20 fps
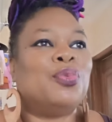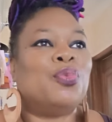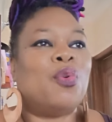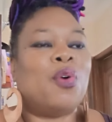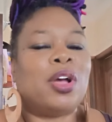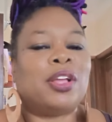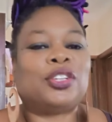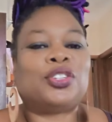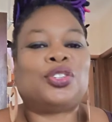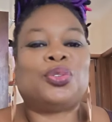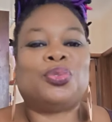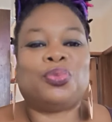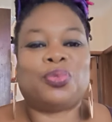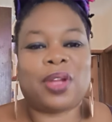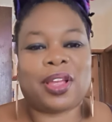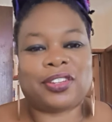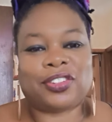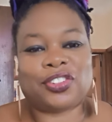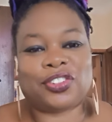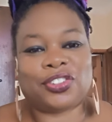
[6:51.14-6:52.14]
want to
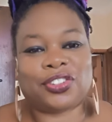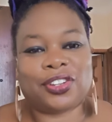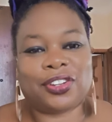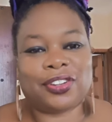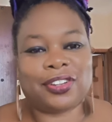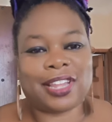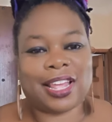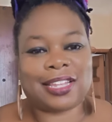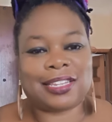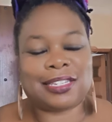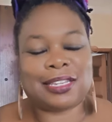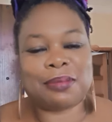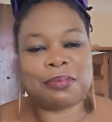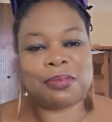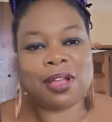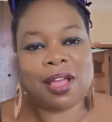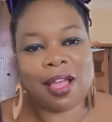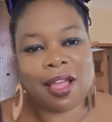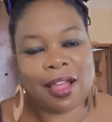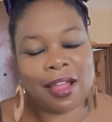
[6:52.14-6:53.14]
register that SIM
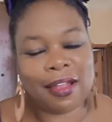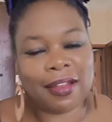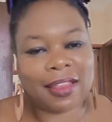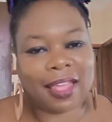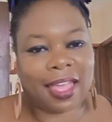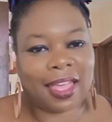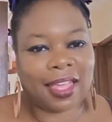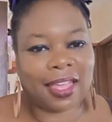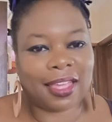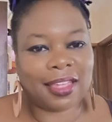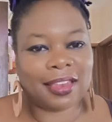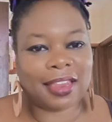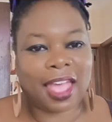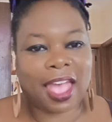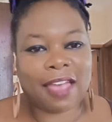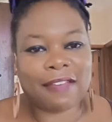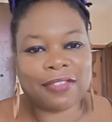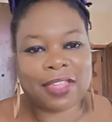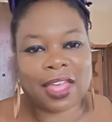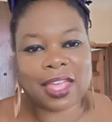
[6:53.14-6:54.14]
card and
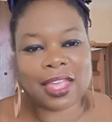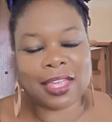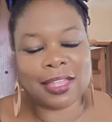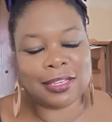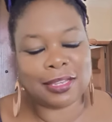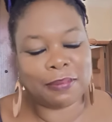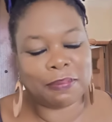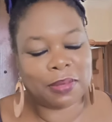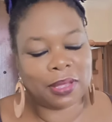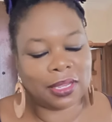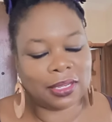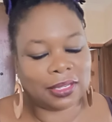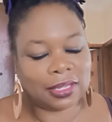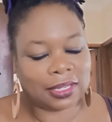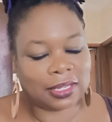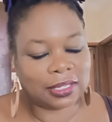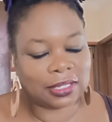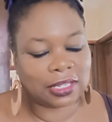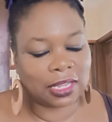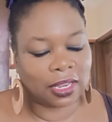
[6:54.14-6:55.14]
have that
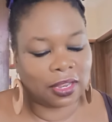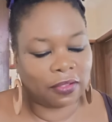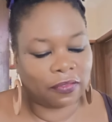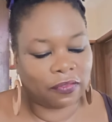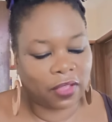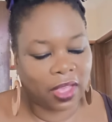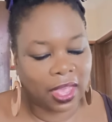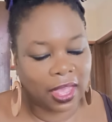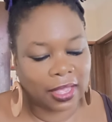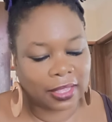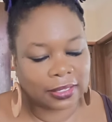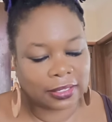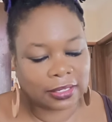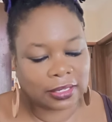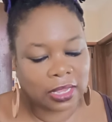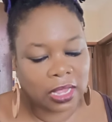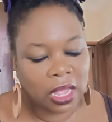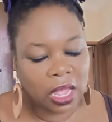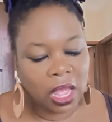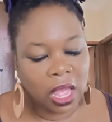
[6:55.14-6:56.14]
independence in advance.
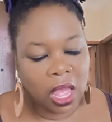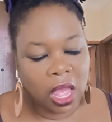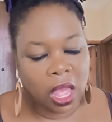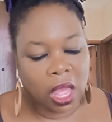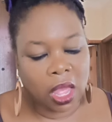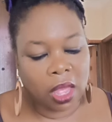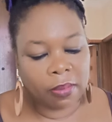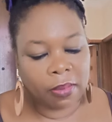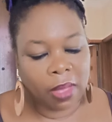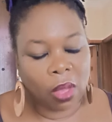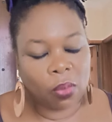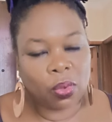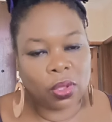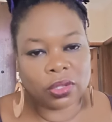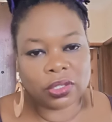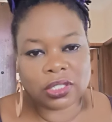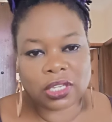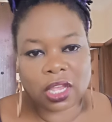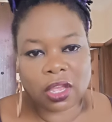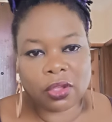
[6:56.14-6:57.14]
I will
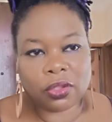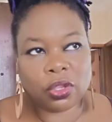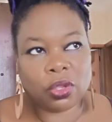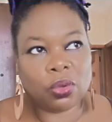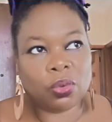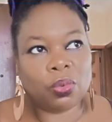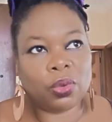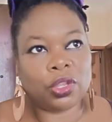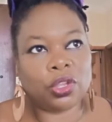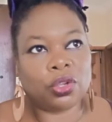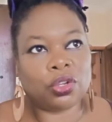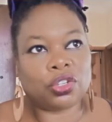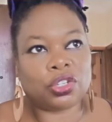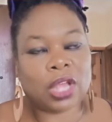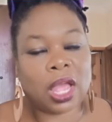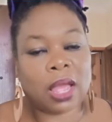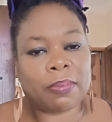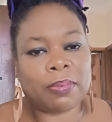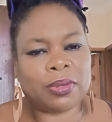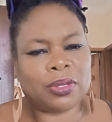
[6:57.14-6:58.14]
tell you, when you're
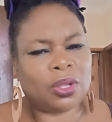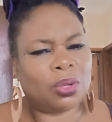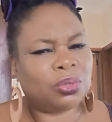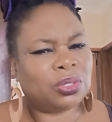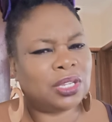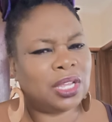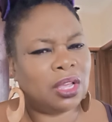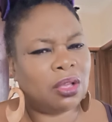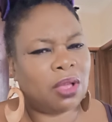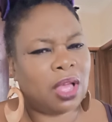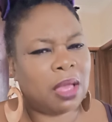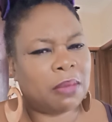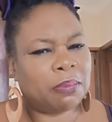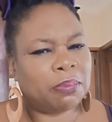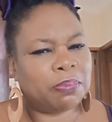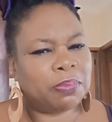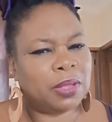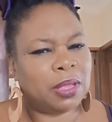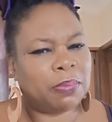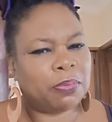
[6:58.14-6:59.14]
shopping, don't tell
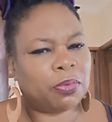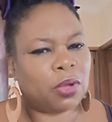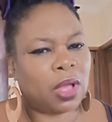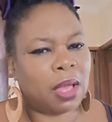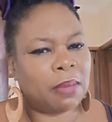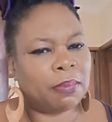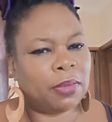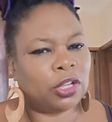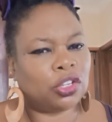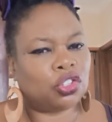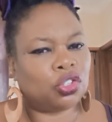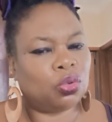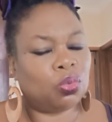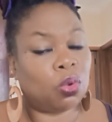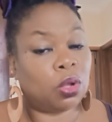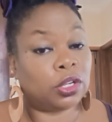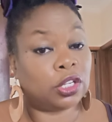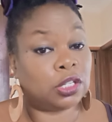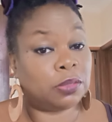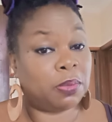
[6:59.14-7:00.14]
people how much you
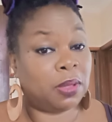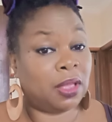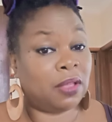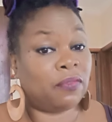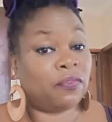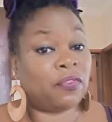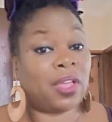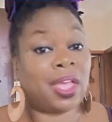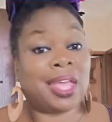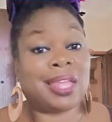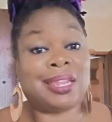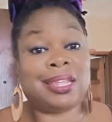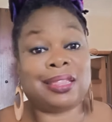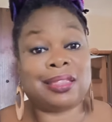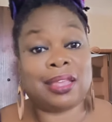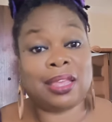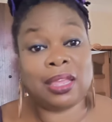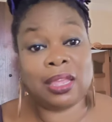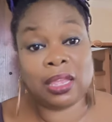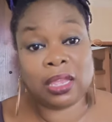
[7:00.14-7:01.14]
want to spend for
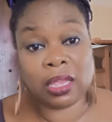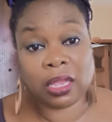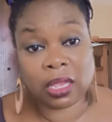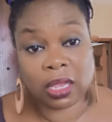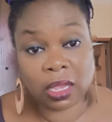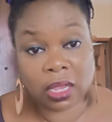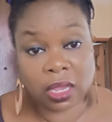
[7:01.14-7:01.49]
anything,